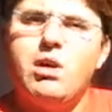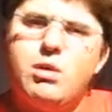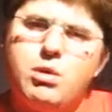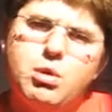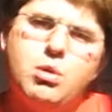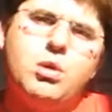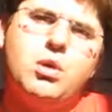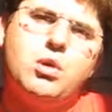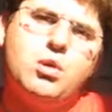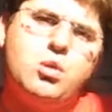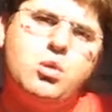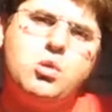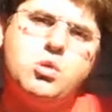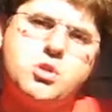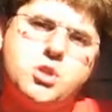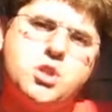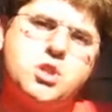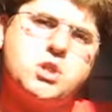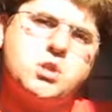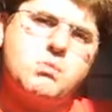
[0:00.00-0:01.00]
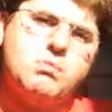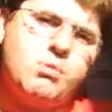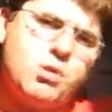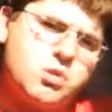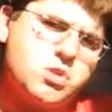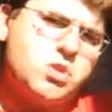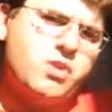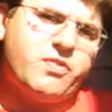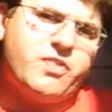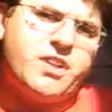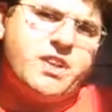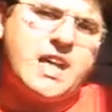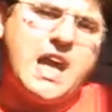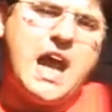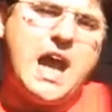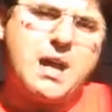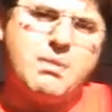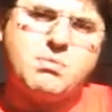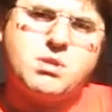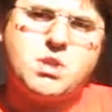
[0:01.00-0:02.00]
who who's most of the
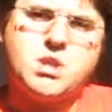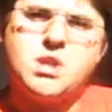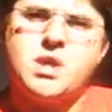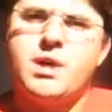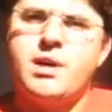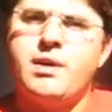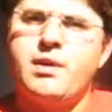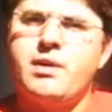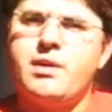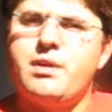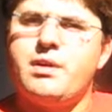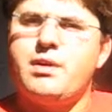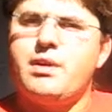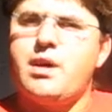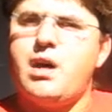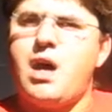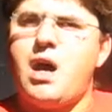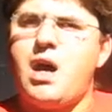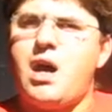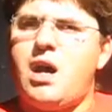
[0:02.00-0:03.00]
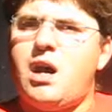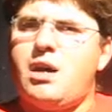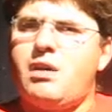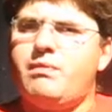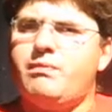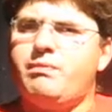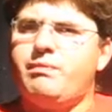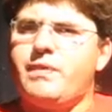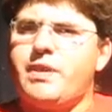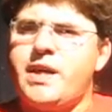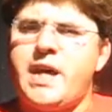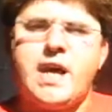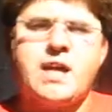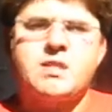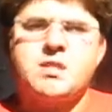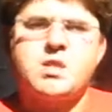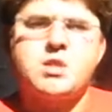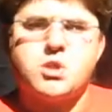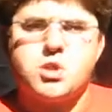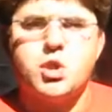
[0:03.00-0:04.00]
times uh, yeah,
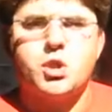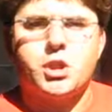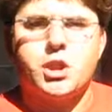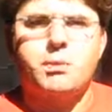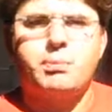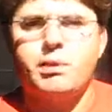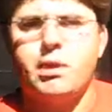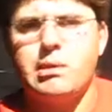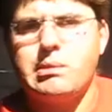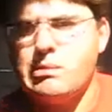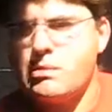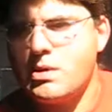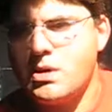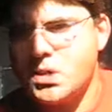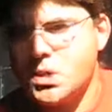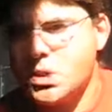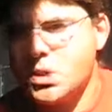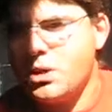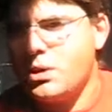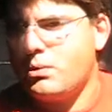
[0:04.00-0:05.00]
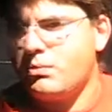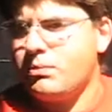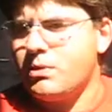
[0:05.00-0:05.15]
it's a social problem also.